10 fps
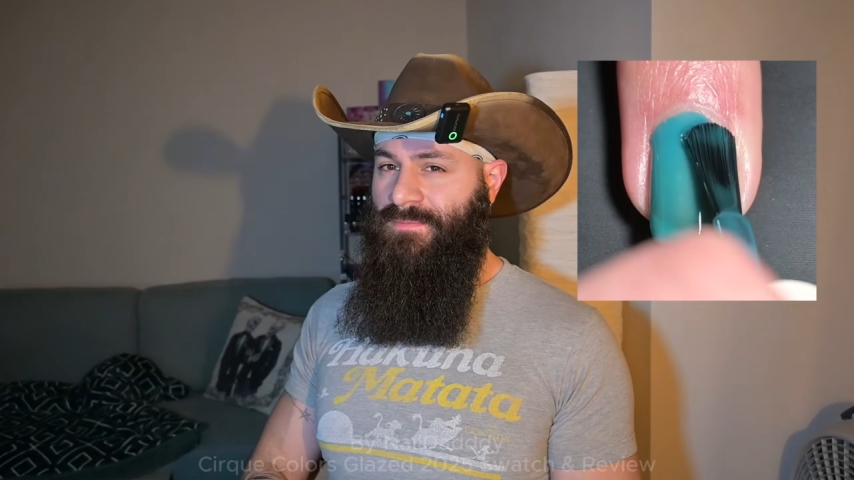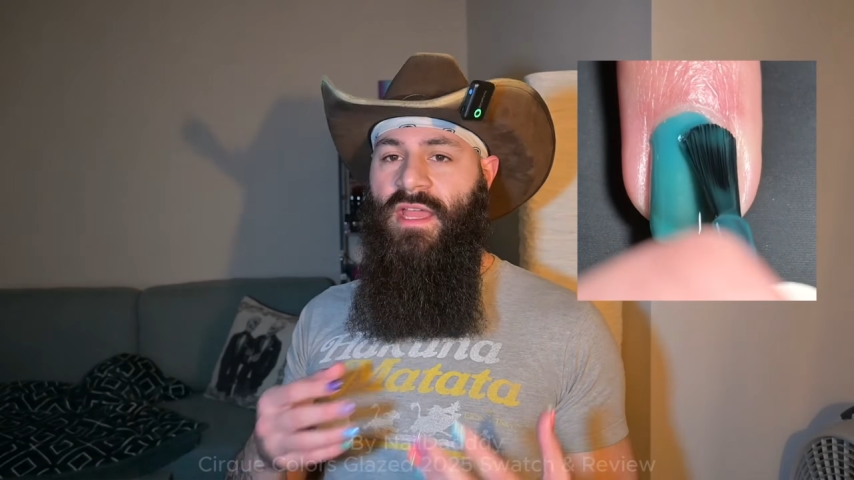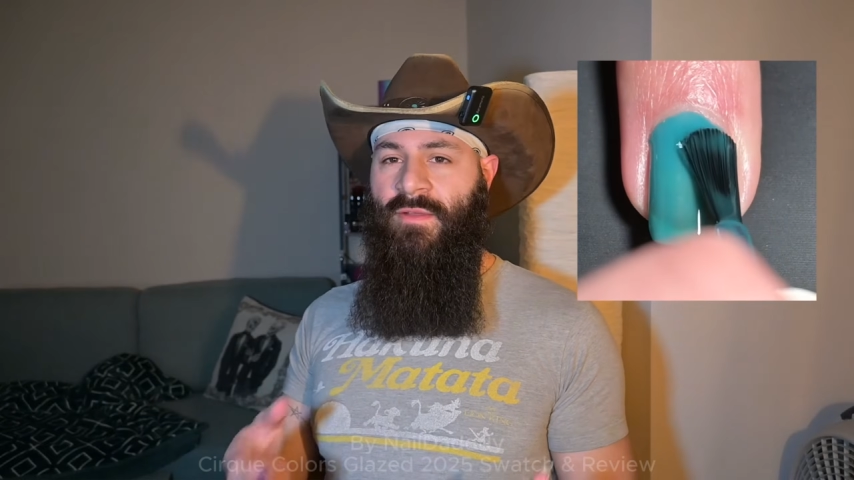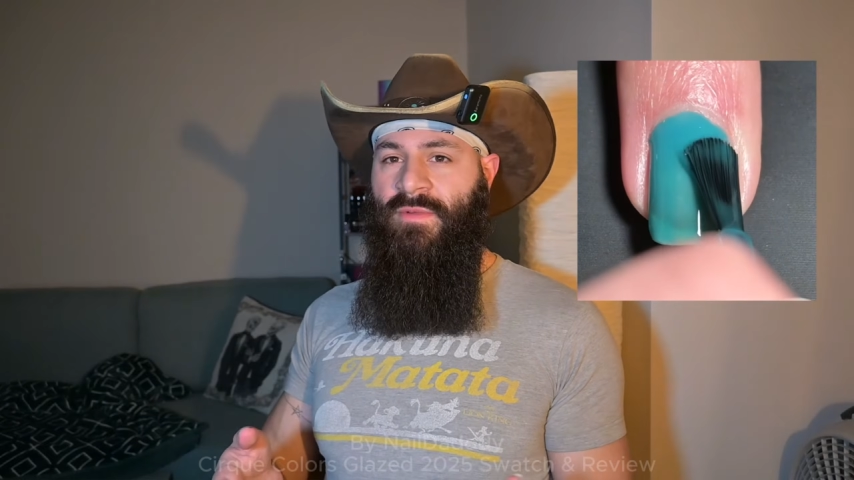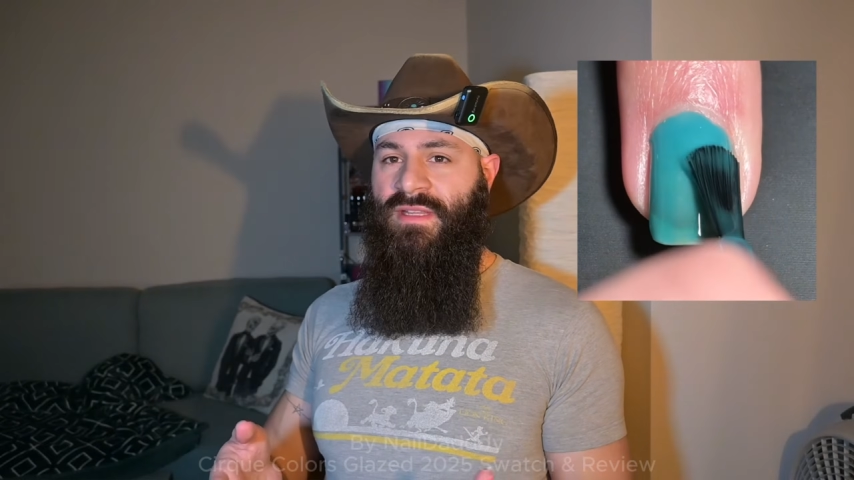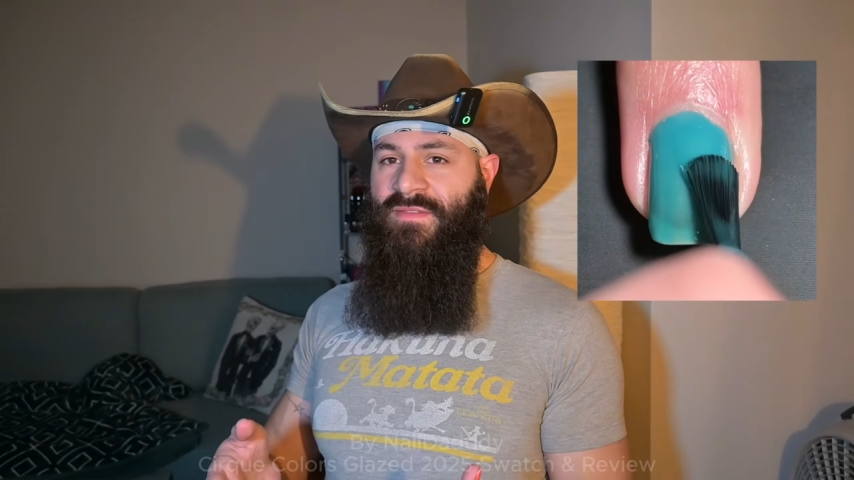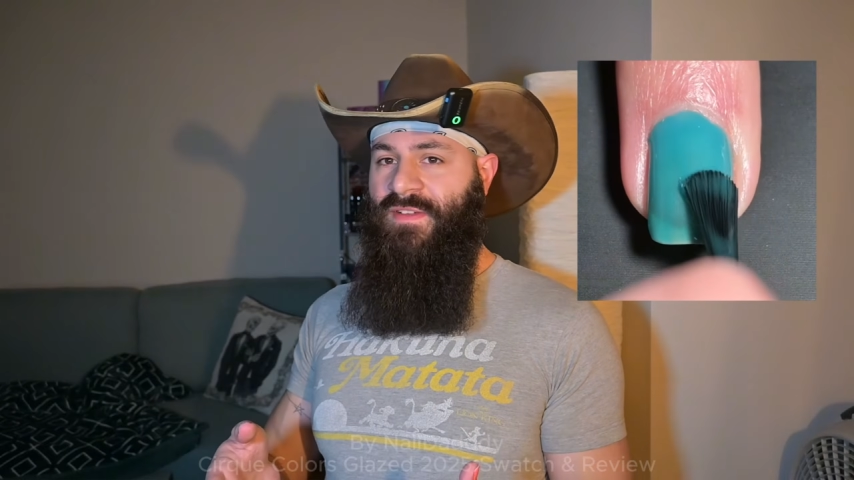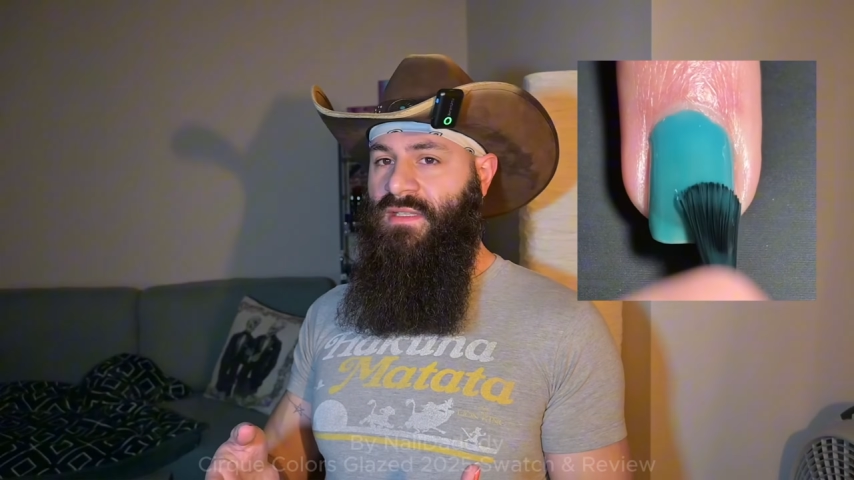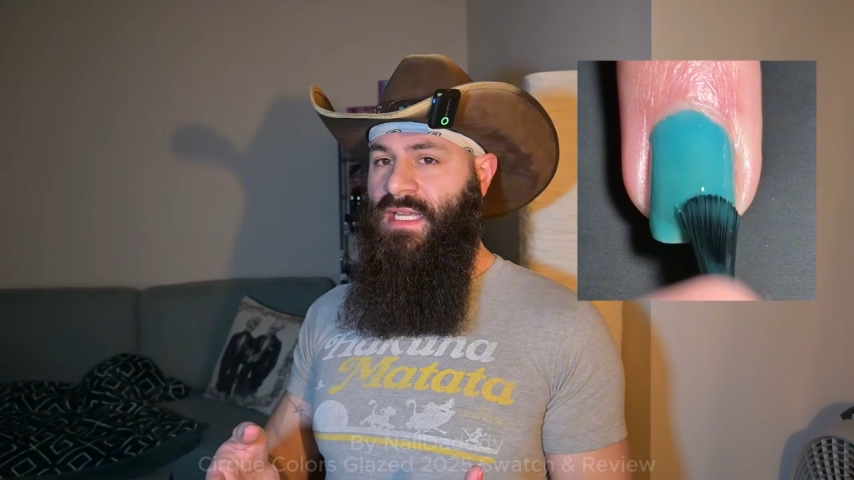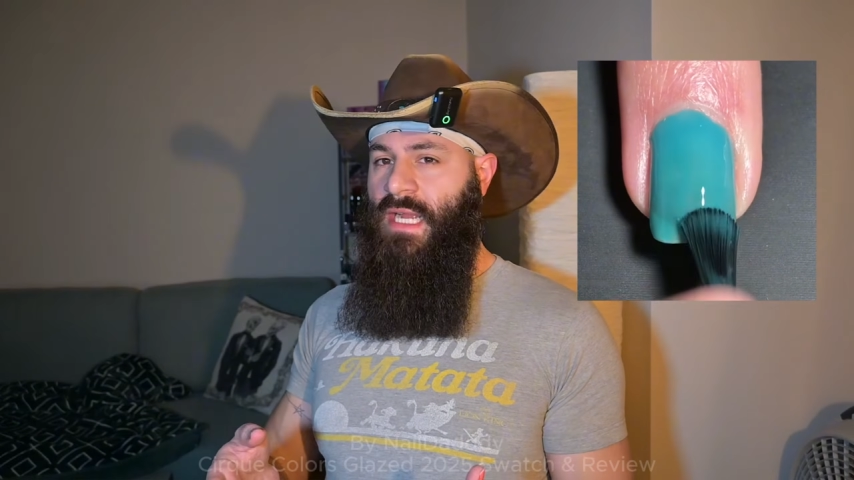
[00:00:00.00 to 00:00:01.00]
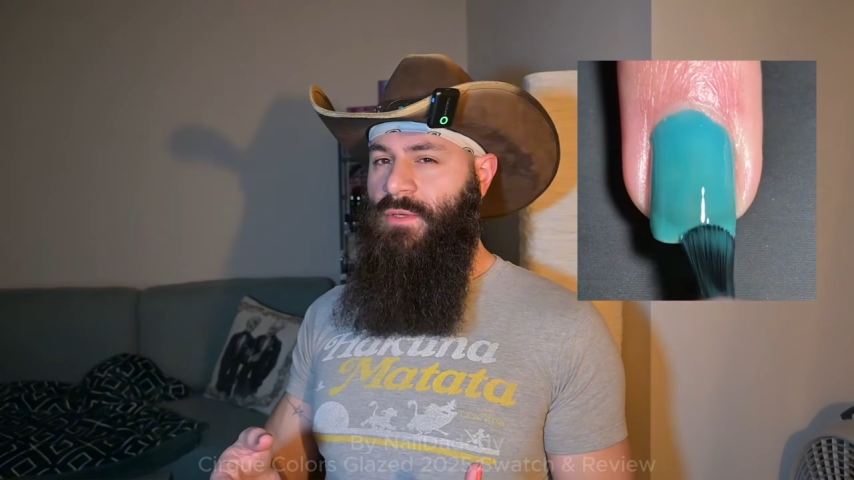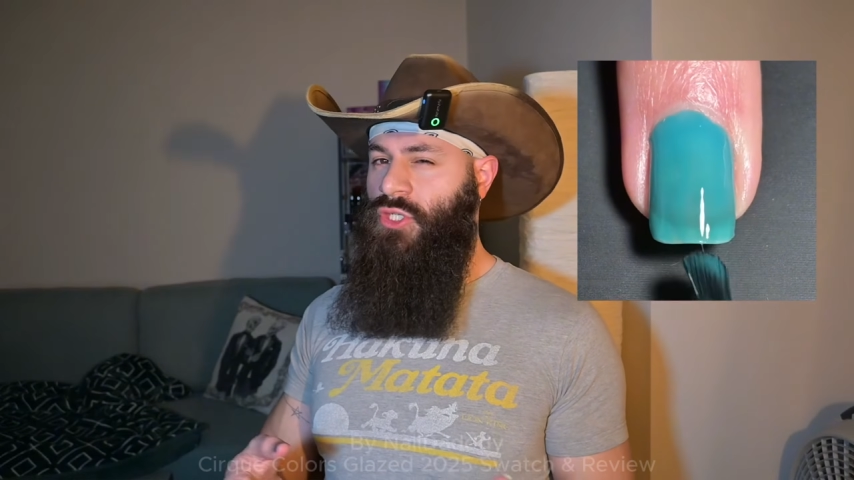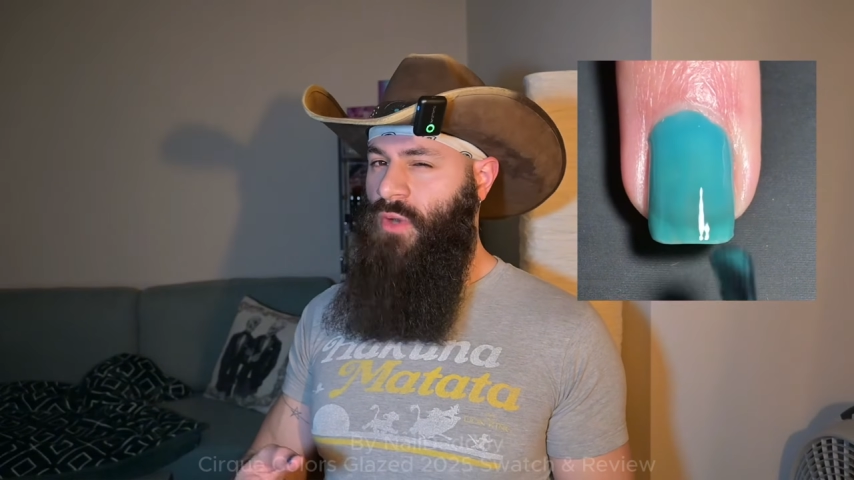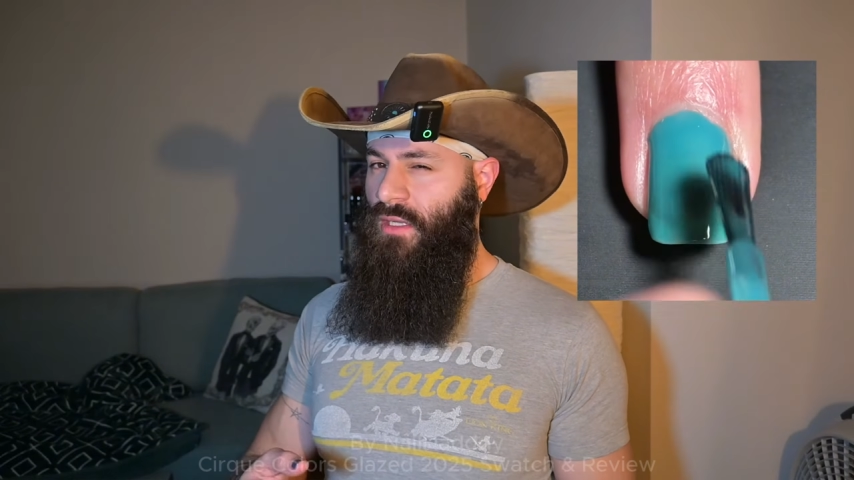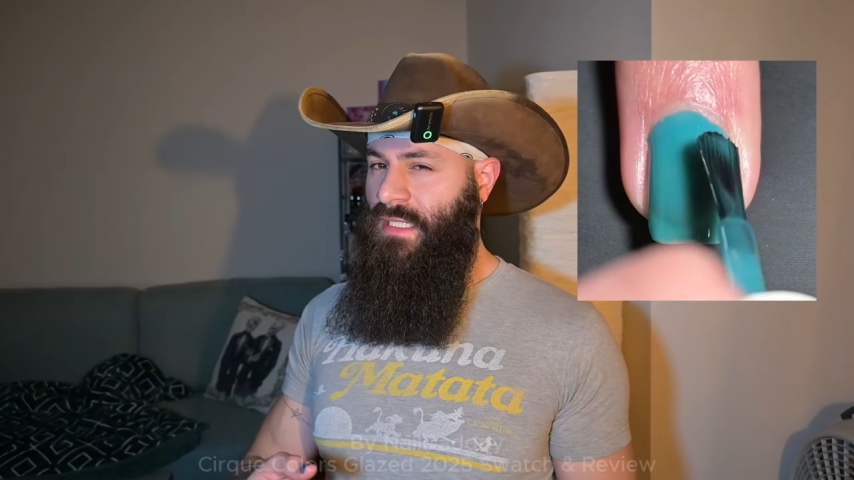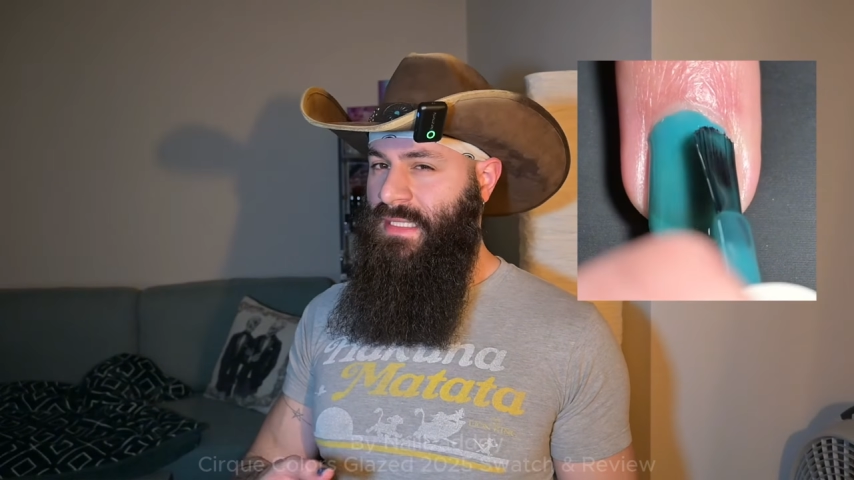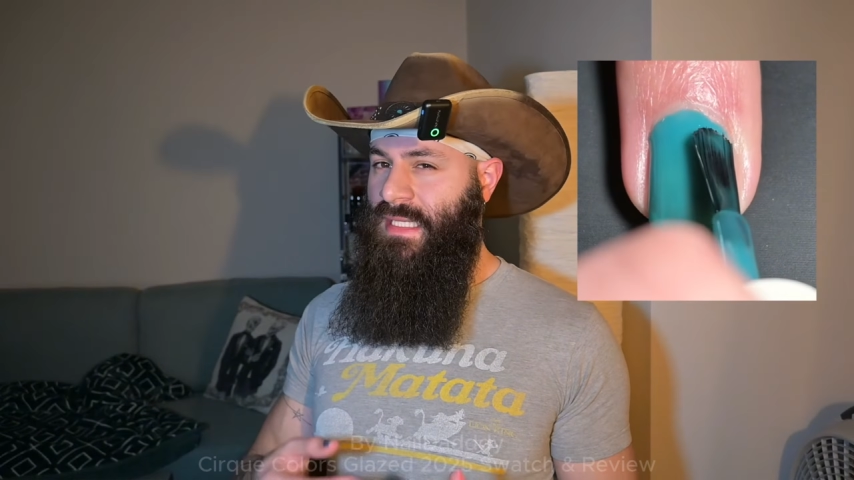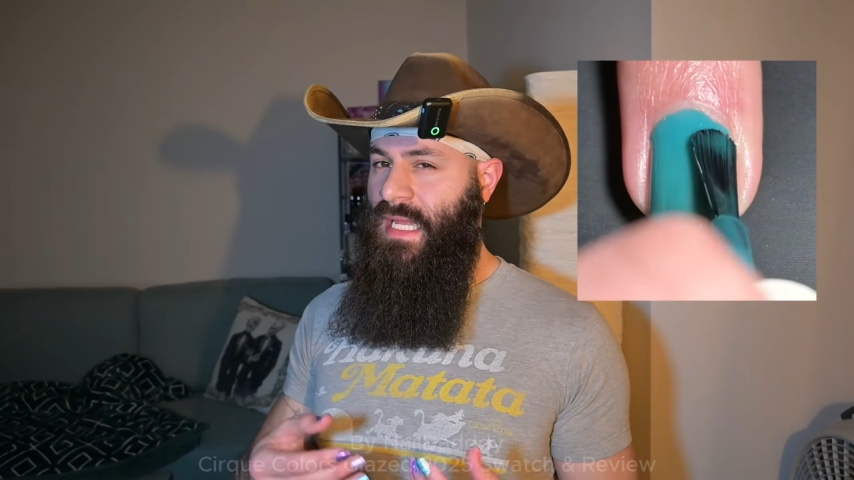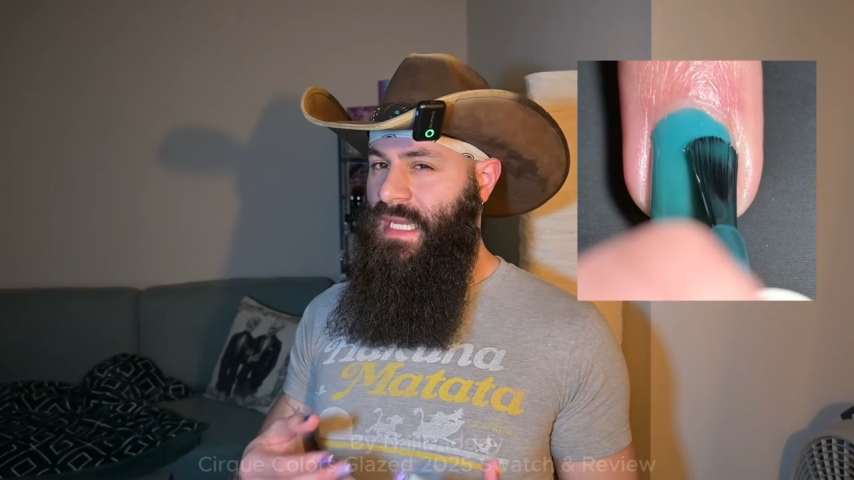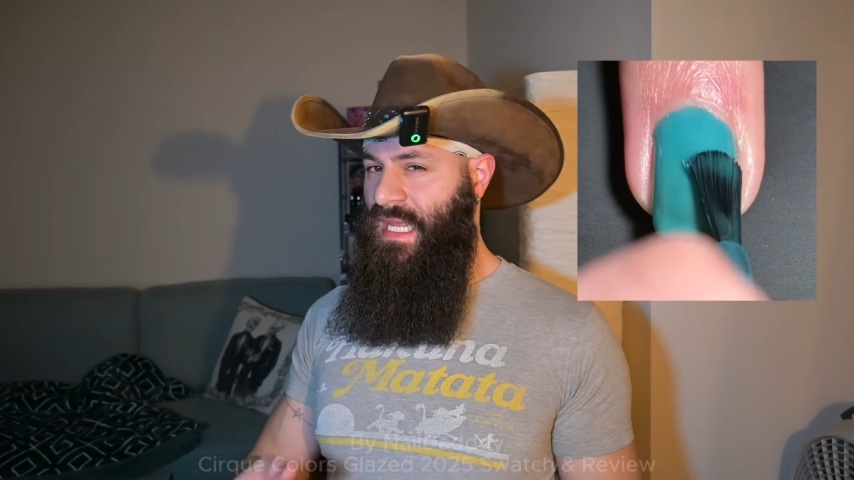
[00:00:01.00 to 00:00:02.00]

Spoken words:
It really felt like I was struggling to get